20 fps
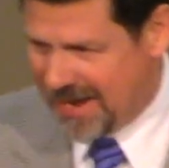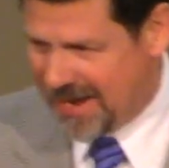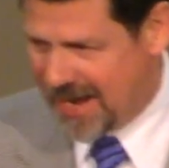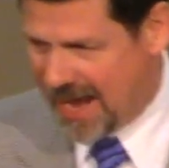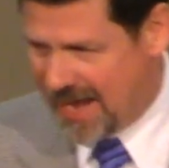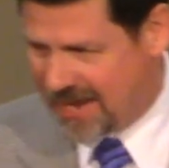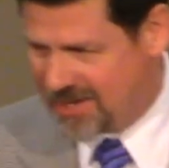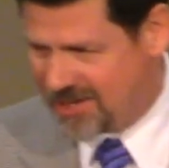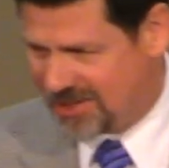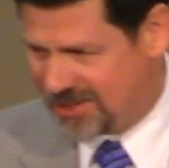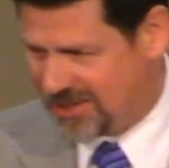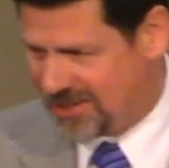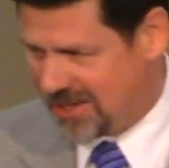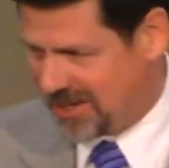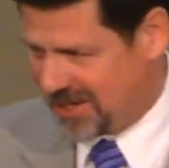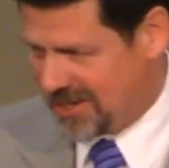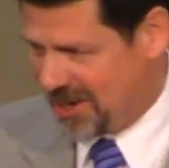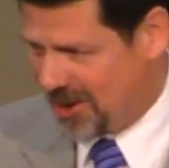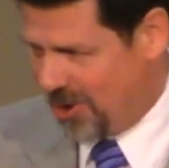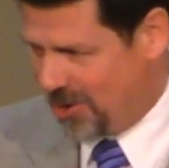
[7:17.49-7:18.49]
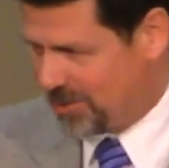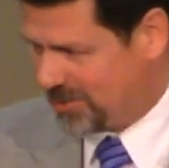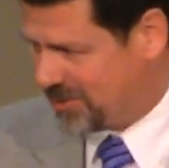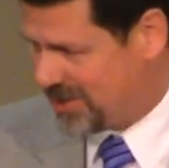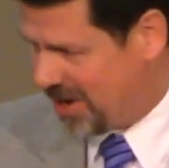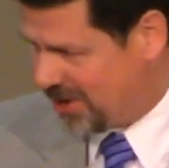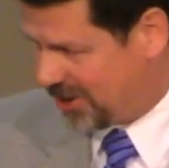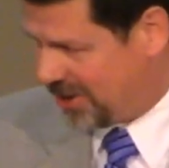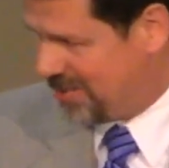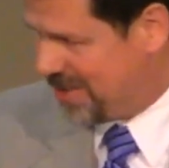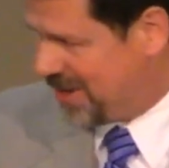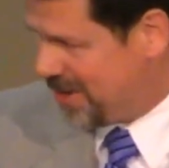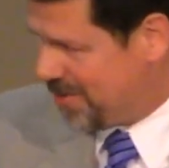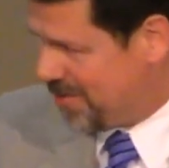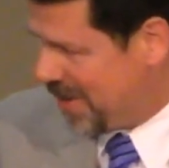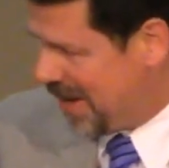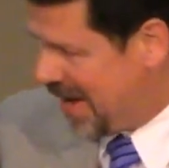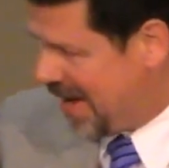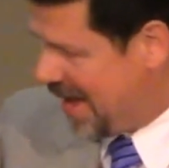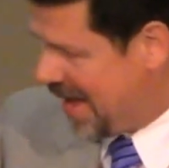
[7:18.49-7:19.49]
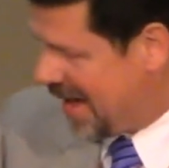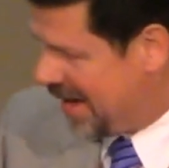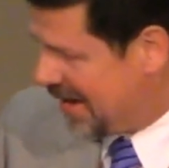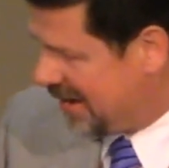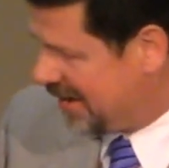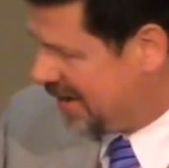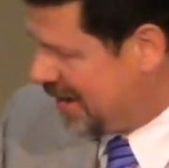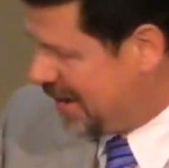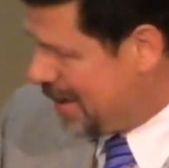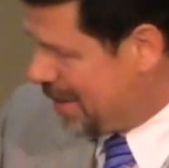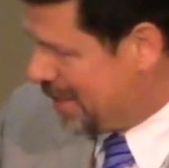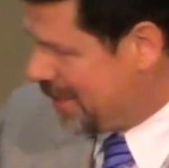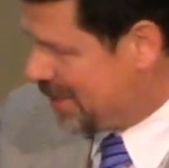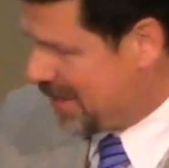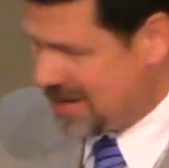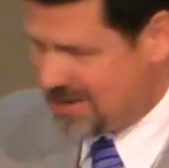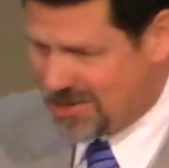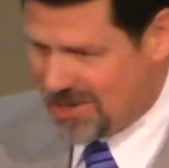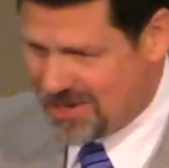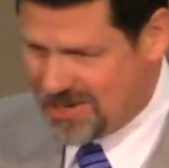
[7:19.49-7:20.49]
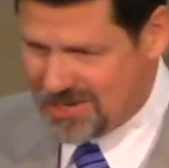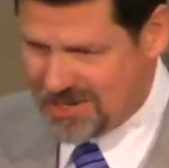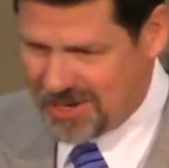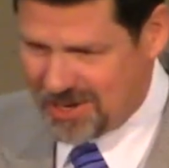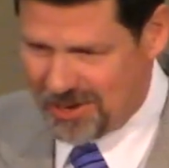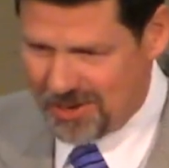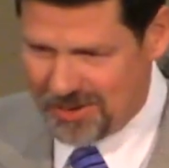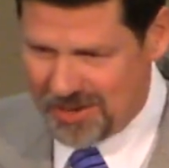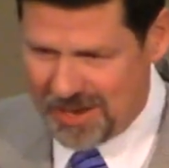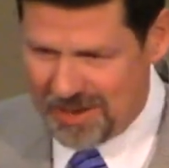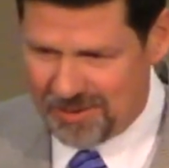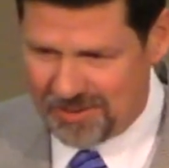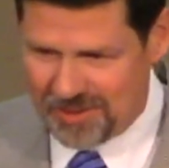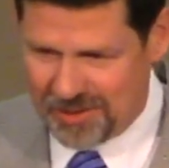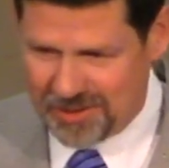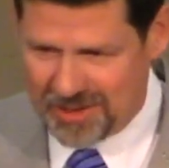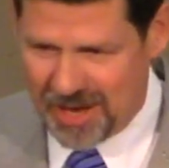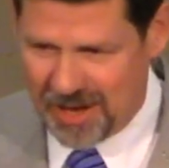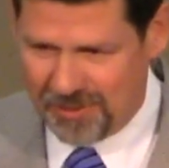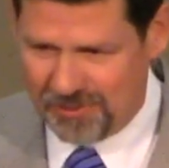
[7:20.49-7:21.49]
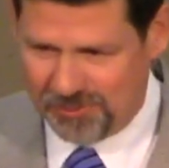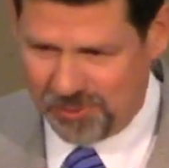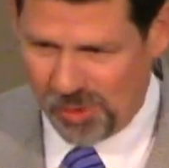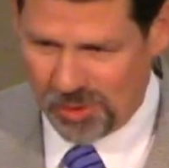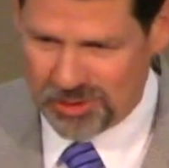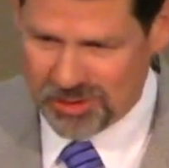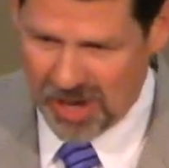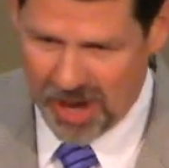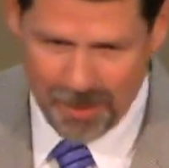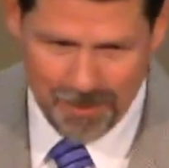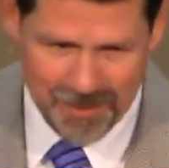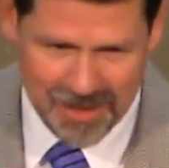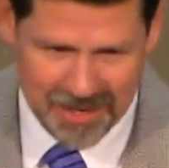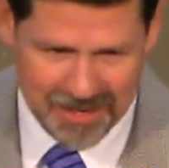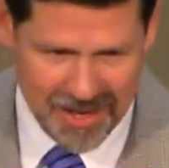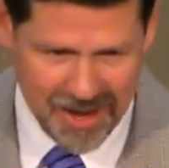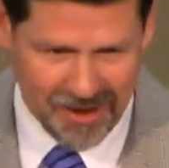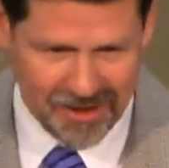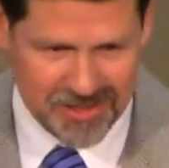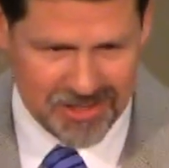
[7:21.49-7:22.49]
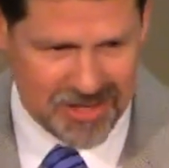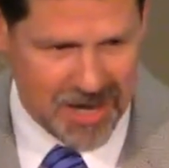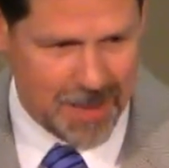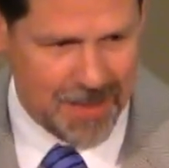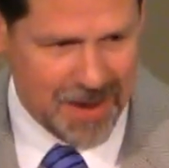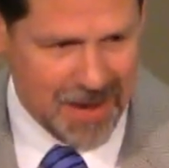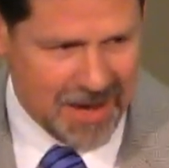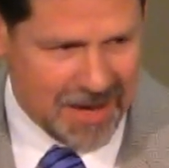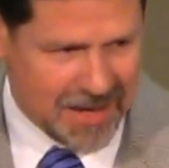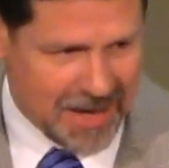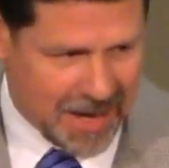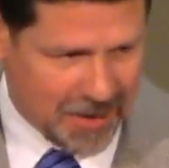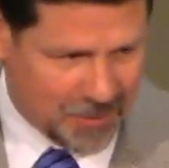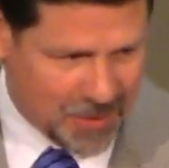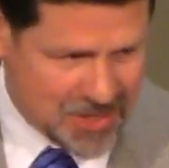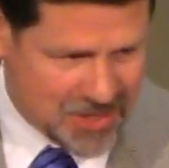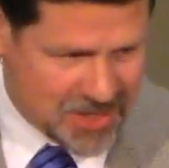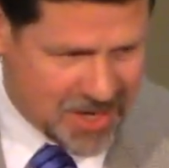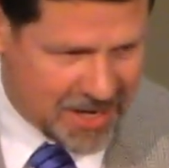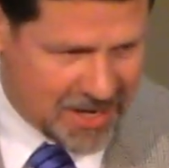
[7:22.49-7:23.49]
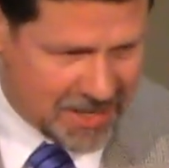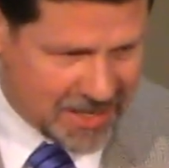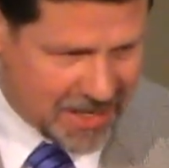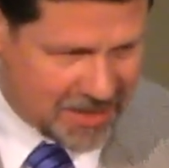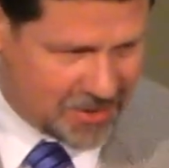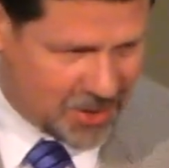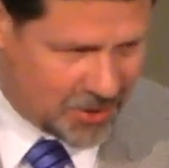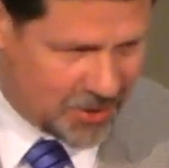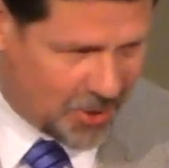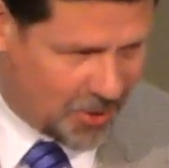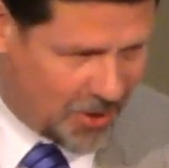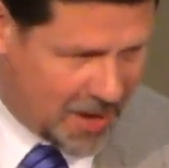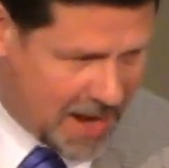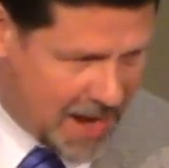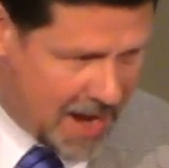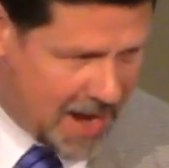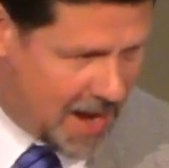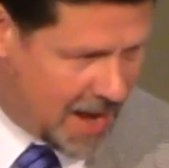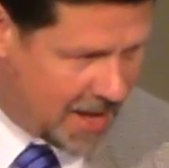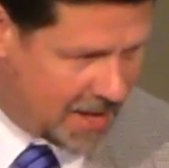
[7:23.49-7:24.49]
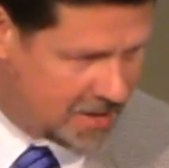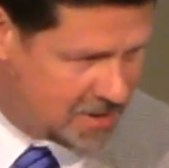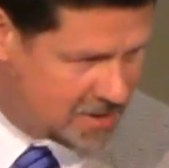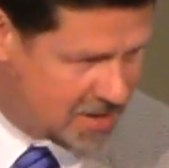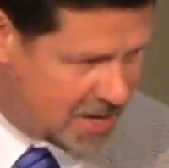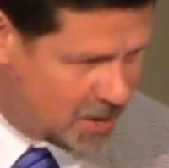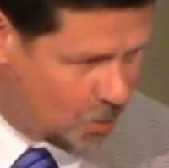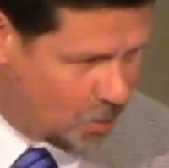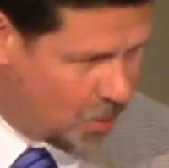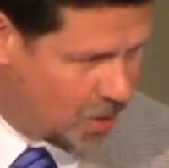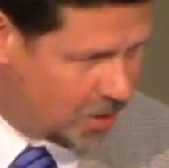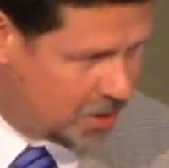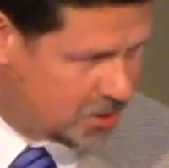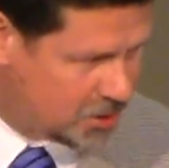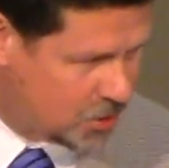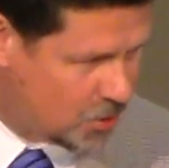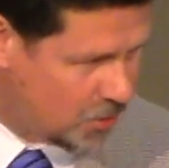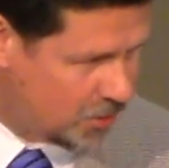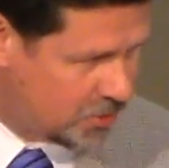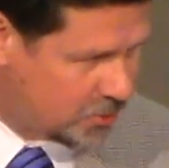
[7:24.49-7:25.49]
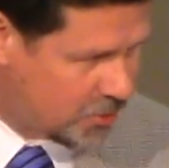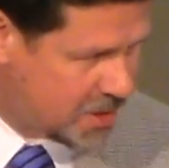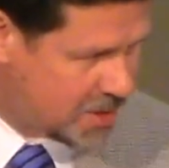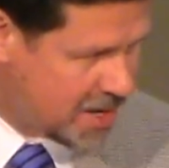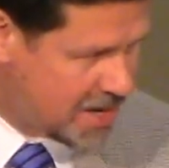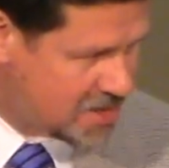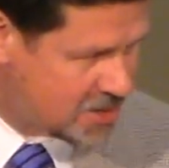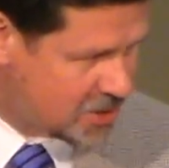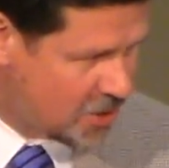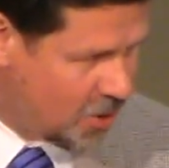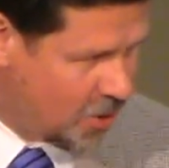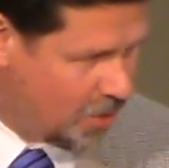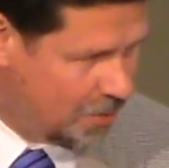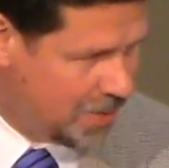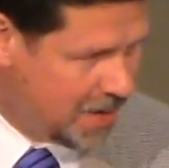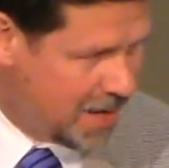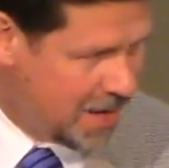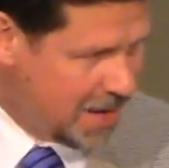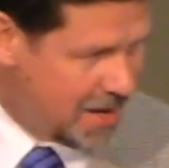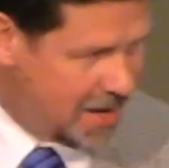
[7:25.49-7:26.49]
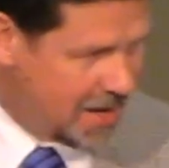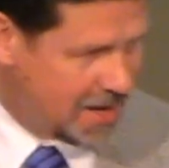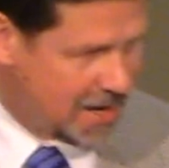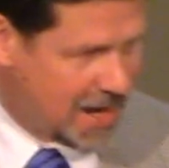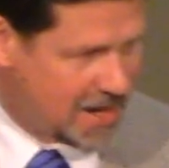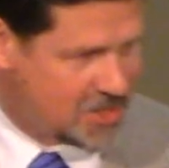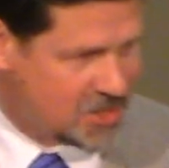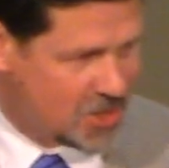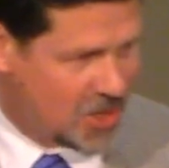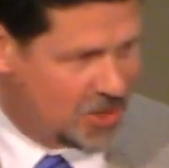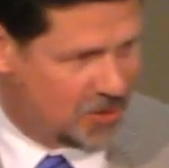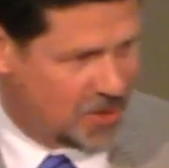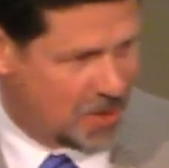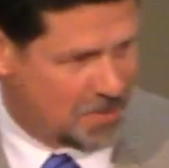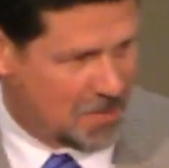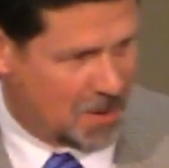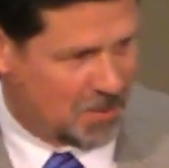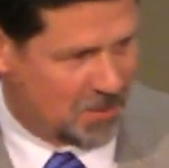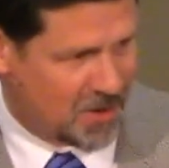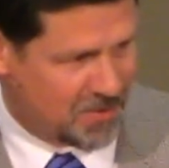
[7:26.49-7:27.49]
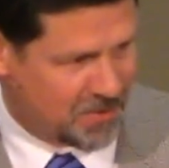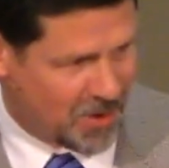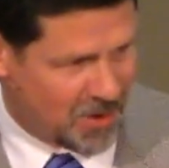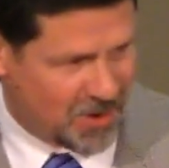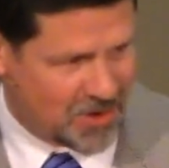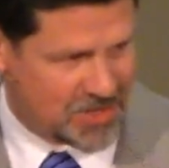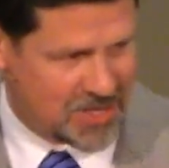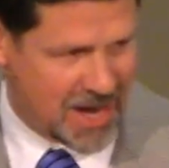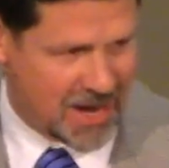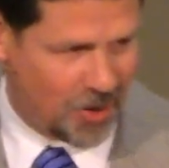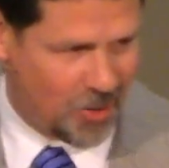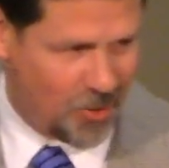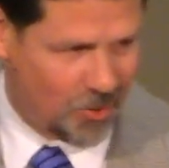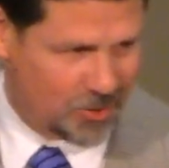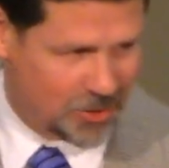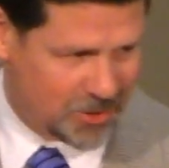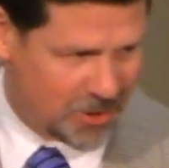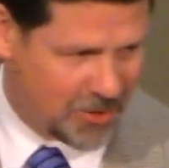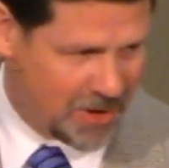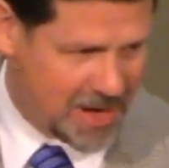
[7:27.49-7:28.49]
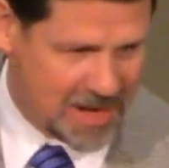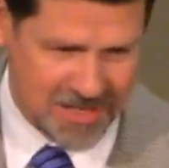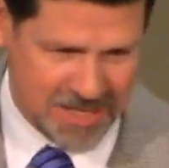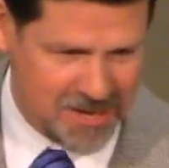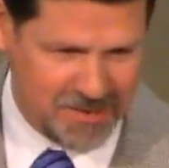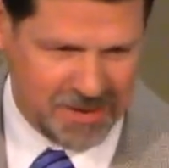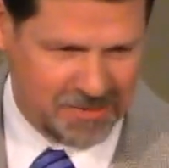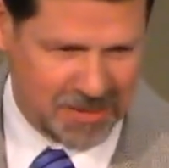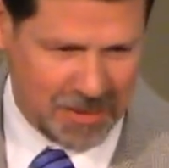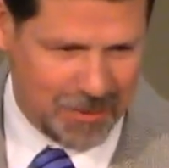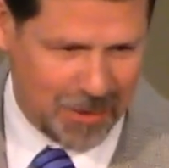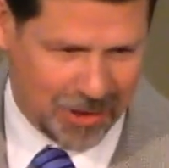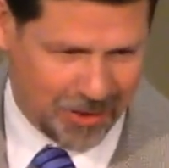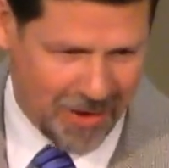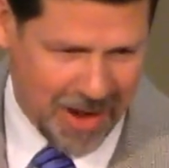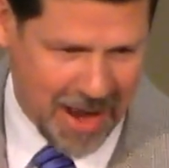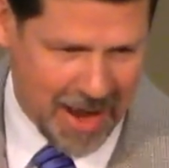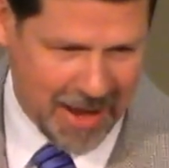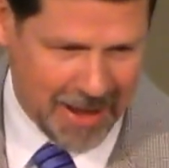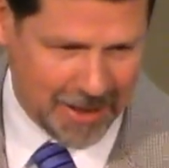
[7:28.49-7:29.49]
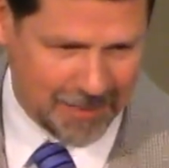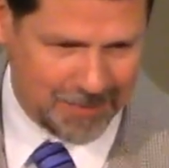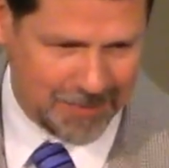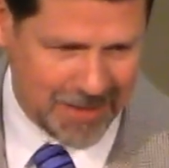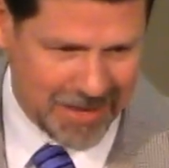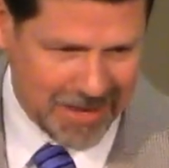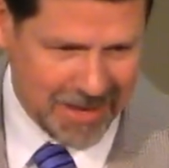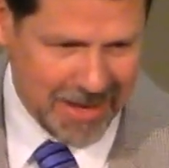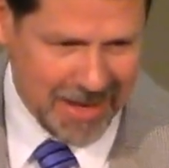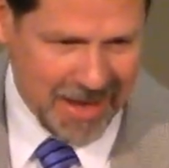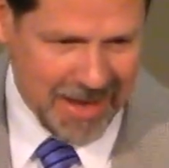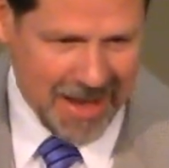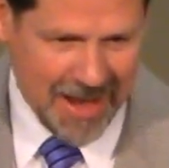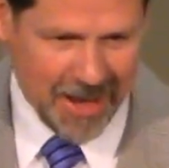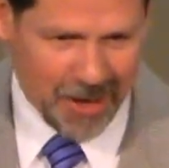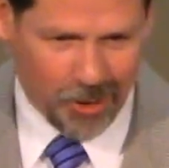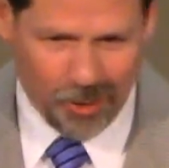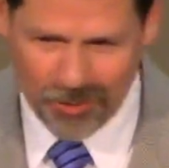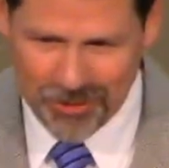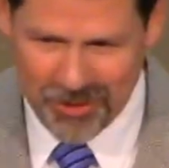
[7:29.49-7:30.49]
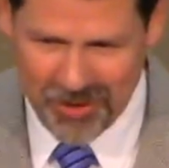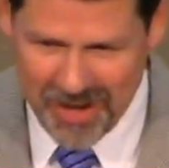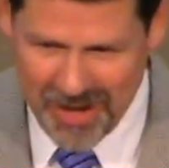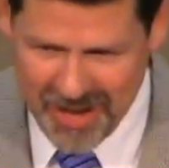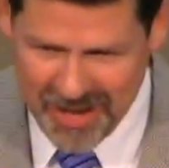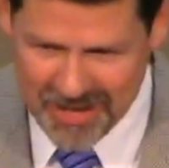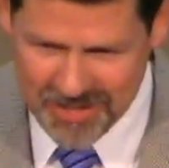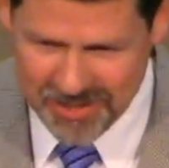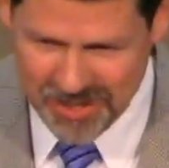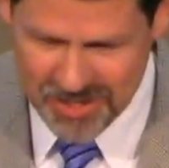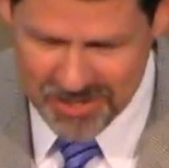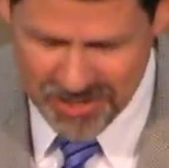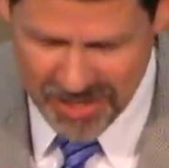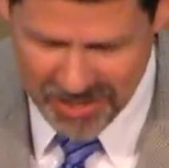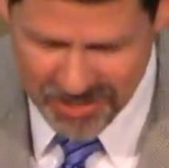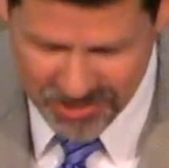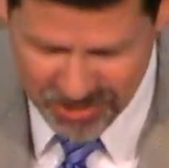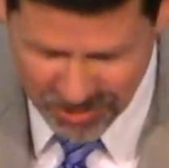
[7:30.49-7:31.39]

And I'd, tuck them into bed, and they just, they've got a full tummy, and now it's time. And I'd reach down and get their little hands, like 1 or 2 or 3 days old, and I'd start their memory verse. I'd hold their little hands, even if they were crying. I'd hold their hands and say,